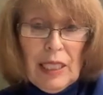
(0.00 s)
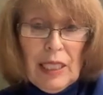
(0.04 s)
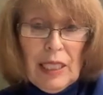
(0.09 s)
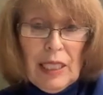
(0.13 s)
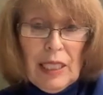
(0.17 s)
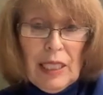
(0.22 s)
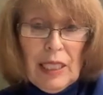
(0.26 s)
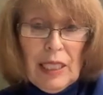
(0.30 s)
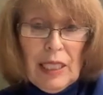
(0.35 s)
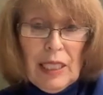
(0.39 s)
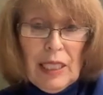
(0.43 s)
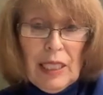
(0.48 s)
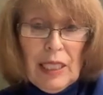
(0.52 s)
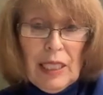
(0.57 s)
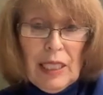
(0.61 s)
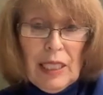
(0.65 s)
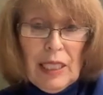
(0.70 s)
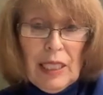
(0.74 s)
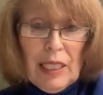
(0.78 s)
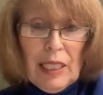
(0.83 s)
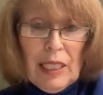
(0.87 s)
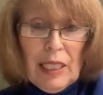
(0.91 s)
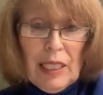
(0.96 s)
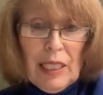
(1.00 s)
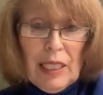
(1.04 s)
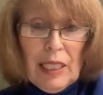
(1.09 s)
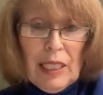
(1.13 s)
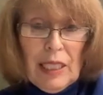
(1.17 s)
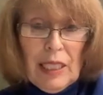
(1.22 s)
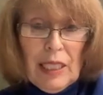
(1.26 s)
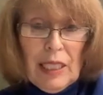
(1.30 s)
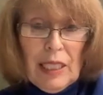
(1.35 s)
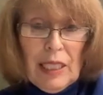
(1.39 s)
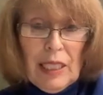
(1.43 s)
Memory,
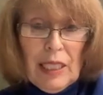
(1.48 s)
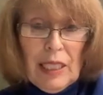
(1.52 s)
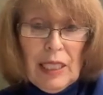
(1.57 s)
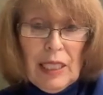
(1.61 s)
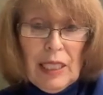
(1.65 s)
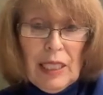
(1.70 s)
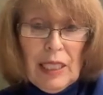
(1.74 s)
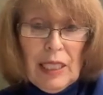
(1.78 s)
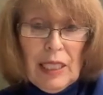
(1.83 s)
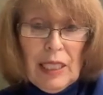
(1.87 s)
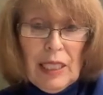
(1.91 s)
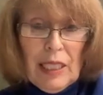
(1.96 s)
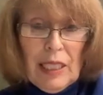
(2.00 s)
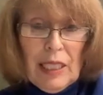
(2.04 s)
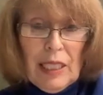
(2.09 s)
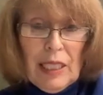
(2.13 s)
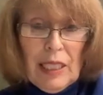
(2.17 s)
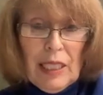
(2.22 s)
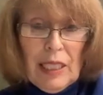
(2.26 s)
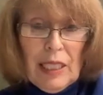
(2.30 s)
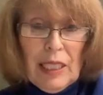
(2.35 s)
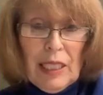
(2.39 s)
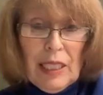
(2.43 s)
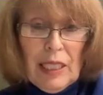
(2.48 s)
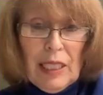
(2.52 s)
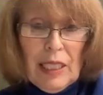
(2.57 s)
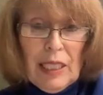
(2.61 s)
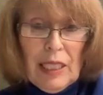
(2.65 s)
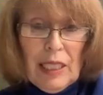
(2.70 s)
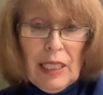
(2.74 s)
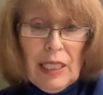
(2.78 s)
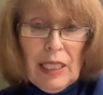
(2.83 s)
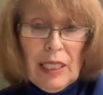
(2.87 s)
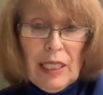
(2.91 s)
this may
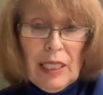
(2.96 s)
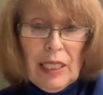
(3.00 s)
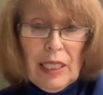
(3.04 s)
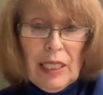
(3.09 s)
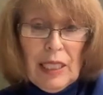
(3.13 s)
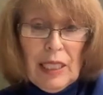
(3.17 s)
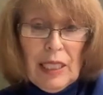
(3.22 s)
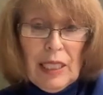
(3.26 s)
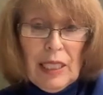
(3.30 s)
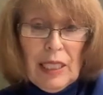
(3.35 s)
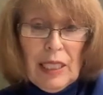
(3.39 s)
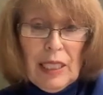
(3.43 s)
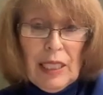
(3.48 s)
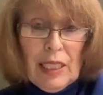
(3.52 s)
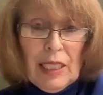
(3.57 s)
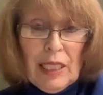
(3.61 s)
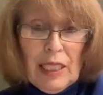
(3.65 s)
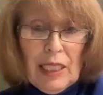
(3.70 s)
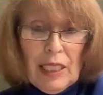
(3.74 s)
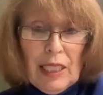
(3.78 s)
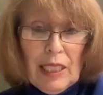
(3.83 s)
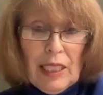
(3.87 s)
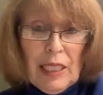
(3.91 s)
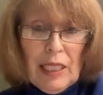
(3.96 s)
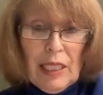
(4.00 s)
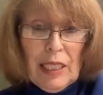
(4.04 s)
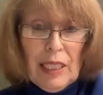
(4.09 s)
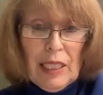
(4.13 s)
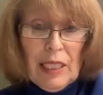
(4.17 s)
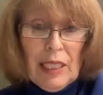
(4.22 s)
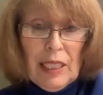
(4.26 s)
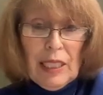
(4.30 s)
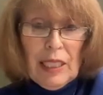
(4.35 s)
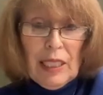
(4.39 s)
not,
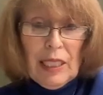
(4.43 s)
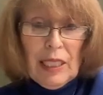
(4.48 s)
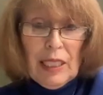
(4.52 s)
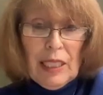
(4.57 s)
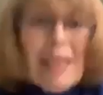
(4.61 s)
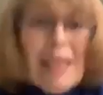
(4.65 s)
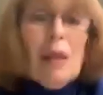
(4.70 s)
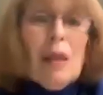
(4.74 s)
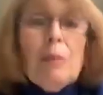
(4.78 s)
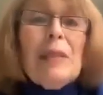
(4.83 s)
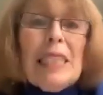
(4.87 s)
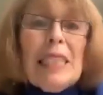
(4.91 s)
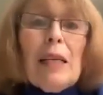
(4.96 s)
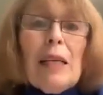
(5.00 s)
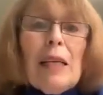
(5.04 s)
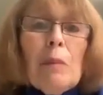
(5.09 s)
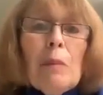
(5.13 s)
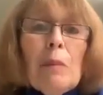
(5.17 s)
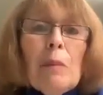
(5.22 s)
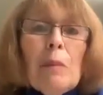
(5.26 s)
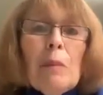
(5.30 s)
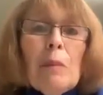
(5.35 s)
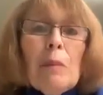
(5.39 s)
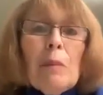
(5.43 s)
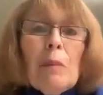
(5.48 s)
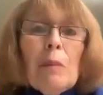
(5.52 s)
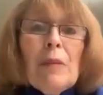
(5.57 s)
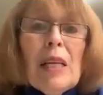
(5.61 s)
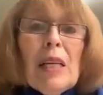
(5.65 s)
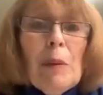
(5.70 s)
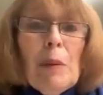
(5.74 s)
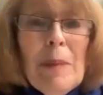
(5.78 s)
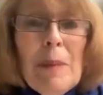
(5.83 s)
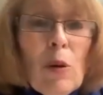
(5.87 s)
I mean, there'll be
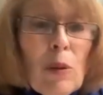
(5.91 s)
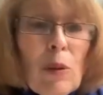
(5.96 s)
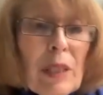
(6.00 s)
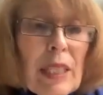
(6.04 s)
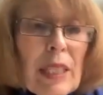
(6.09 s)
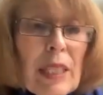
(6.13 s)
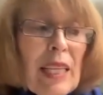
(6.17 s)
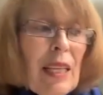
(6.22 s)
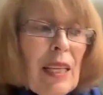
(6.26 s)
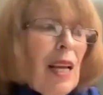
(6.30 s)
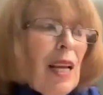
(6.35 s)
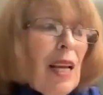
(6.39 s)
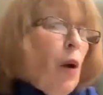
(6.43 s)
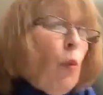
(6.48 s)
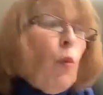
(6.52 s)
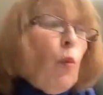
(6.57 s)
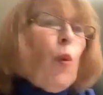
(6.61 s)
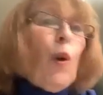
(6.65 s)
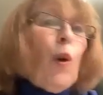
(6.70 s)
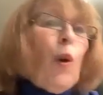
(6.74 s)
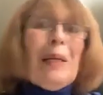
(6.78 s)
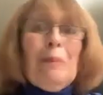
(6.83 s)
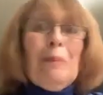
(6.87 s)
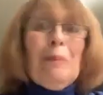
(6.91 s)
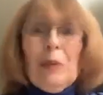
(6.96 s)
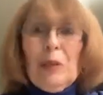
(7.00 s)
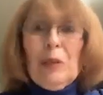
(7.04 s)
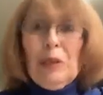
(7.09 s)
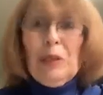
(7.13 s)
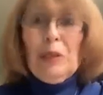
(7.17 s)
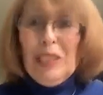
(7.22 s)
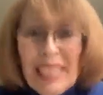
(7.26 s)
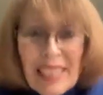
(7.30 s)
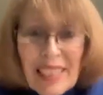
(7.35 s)
something, but maybe only
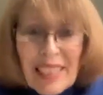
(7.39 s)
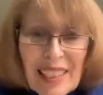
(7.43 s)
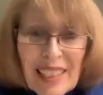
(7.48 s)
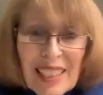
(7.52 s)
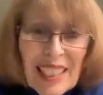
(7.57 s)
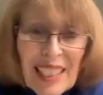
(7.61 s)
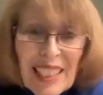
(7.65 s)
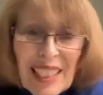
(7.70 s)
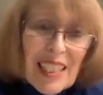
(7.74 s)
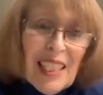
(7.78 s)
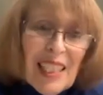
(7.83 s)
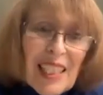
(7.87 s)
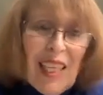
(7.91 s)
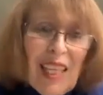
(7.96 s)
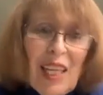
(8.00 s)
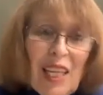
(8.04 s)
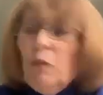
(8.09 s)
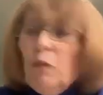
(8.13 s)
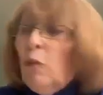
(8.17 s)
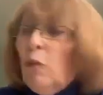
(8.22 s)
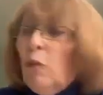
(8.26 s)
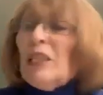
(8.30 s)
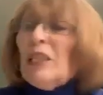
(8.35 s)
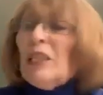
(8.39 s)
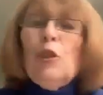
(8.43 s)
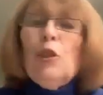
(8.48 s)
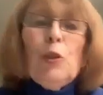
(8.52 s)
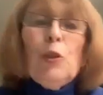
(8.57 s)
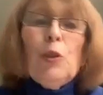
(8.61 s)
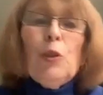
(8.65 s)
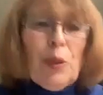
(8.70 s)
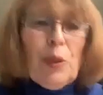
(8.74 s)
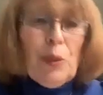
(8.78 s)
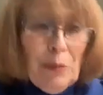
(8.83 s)
1%
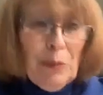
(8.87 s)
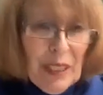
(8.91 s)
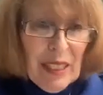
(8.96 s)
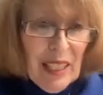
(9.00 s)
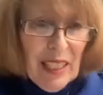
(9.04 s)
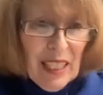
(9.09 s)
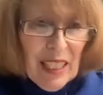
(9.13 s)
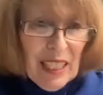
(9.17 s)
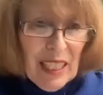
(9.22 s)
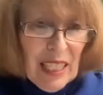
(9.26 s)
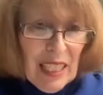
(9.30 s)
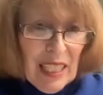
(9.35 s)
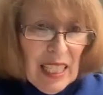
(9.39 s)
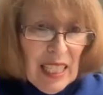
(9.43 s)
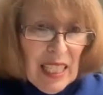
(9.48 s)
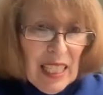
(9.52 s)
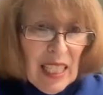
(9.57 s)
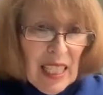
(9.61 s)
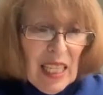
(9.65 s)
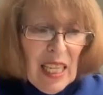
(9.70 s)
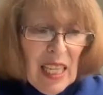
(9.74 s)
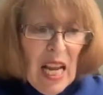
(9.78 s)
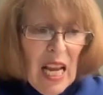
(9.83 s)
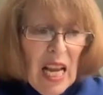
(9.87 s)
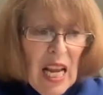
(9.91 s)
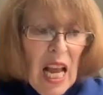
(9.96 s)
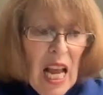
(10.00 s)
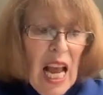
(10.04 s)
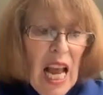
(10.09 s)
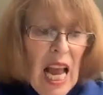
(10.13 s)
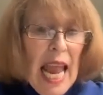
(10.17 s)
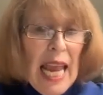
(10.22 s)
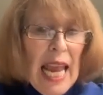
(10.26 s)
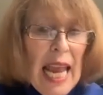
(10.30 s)
of what it should be.
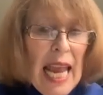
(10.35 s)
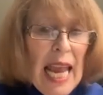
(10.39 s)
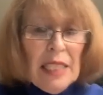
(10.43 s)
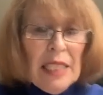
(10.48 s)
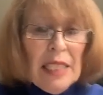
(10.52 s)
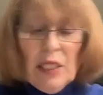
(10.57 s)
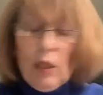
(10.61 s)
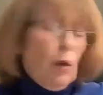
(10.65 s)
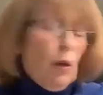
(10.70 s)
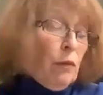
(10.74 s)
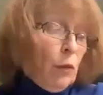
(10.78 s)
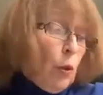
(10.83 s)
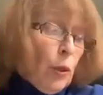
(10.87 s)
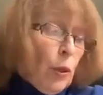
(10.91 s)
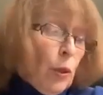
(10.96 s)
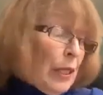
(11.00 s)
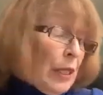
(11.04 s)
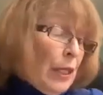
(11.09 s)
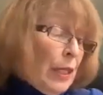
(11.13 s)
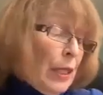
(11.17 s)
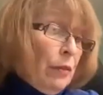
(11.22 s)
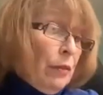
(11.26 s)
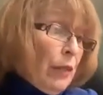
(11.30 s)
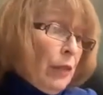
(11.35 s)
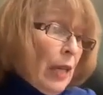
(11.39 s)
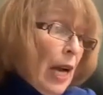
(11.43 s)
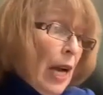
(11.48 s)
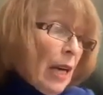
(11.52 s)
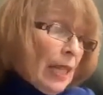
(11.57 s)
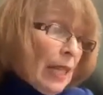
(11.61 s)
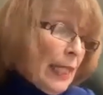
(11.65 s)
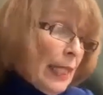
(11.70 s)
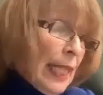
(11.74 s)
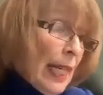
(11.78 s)
And so, of
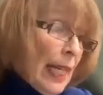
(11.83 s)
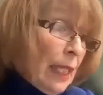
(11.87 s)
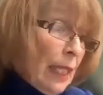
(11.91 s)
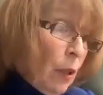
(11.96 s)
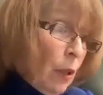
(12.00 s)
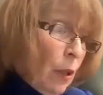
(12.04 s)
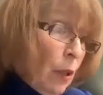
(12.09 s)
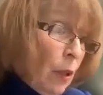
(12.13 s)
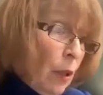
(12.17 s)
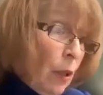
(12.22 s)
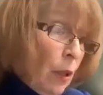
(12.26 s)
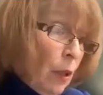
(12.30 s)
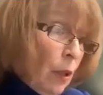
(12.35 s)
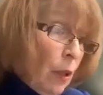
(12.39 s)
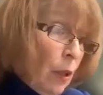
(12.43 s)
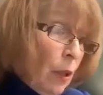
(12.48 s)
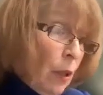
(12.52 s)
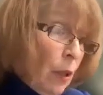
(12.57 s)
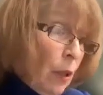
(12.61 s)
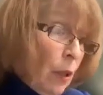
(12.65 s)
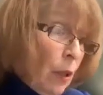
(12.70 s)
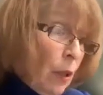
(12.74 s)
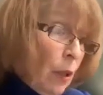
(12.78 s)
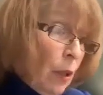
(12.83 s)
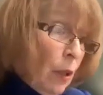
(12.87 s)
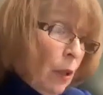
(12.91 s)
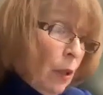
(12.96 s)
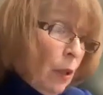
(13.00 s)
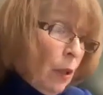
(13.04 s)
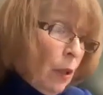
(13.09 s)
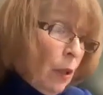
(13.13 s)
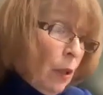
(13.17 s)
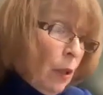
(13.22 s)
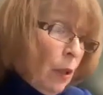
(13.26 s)
course, you've got to take
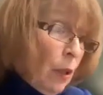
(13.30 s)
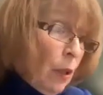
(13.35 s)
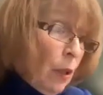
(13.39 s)
long,